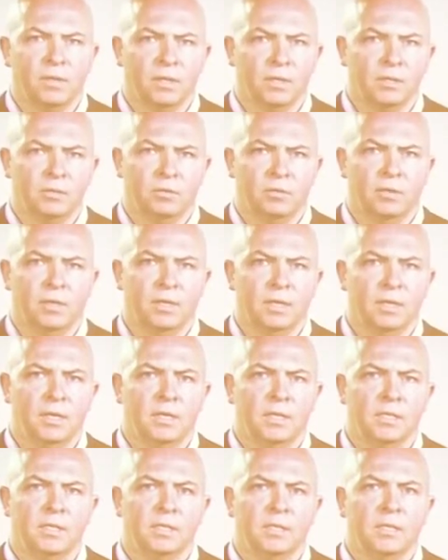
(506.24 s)
via
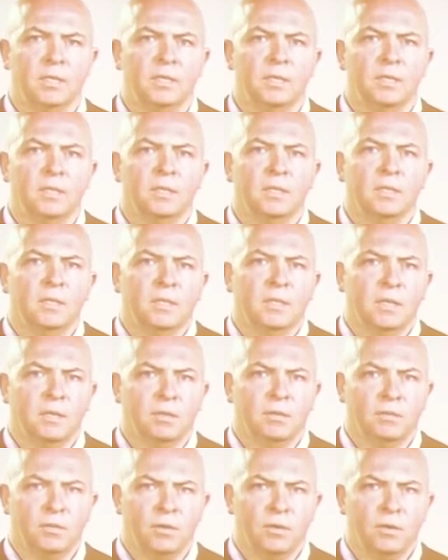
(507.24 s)
screencast.
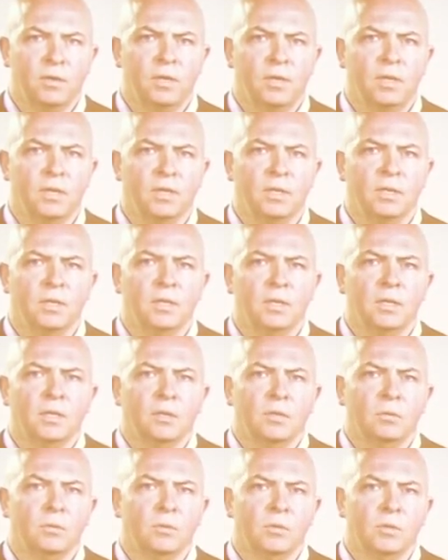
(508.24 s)
And thirdly,
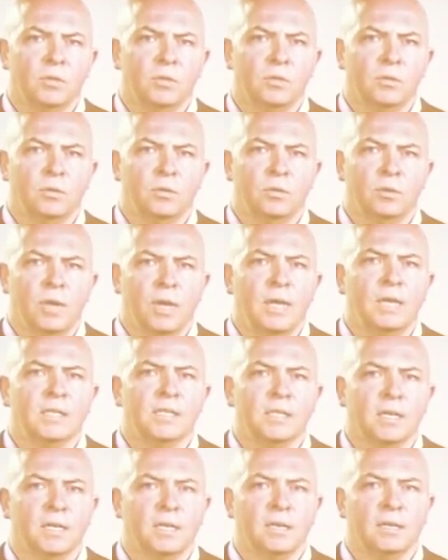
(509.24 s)
was to create a
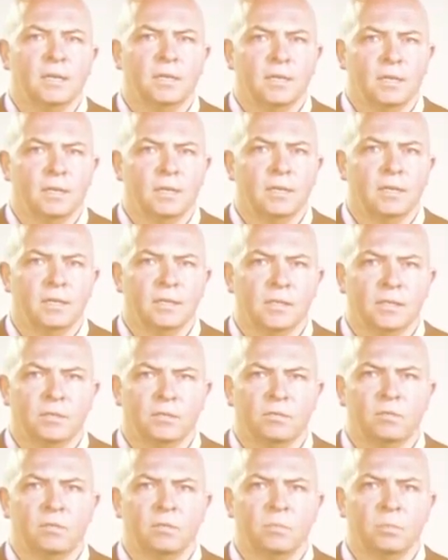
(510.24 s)
set of guidelines
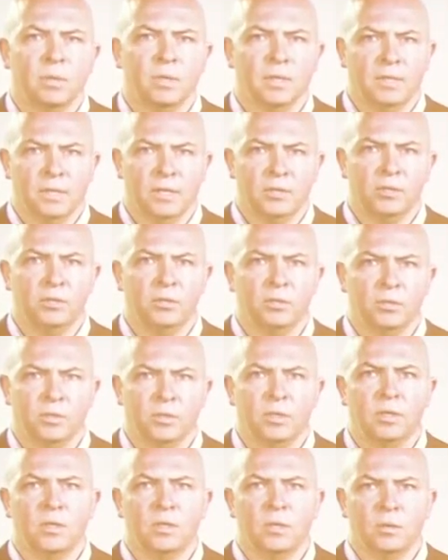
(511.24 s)
for practitioners
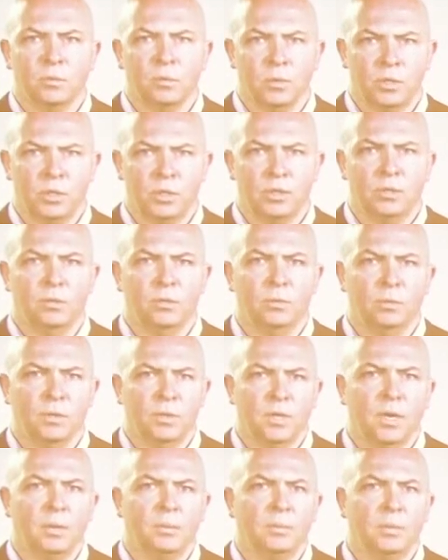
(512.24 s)
wishing to
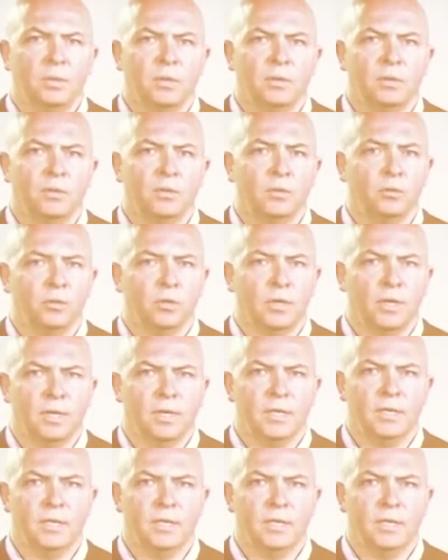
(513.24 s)
adopt it or to try